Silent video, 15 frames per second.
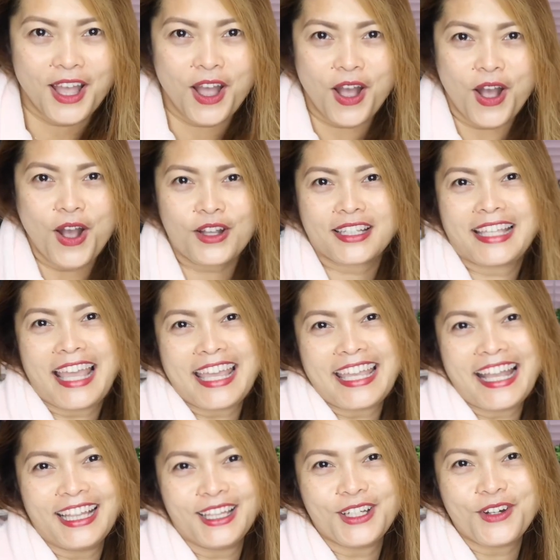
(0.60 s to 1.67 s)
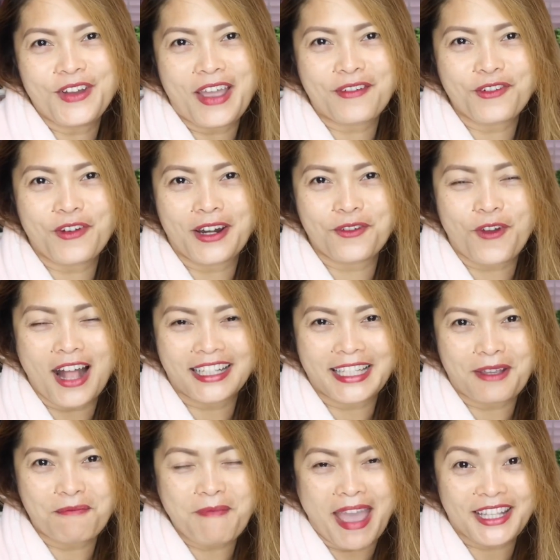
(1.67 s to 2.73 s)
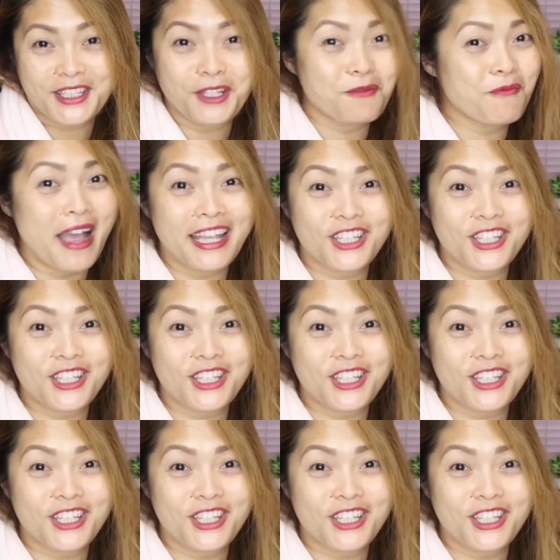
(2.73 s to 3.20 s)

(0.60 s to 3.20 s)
Okay, hello everyone, welcome back to my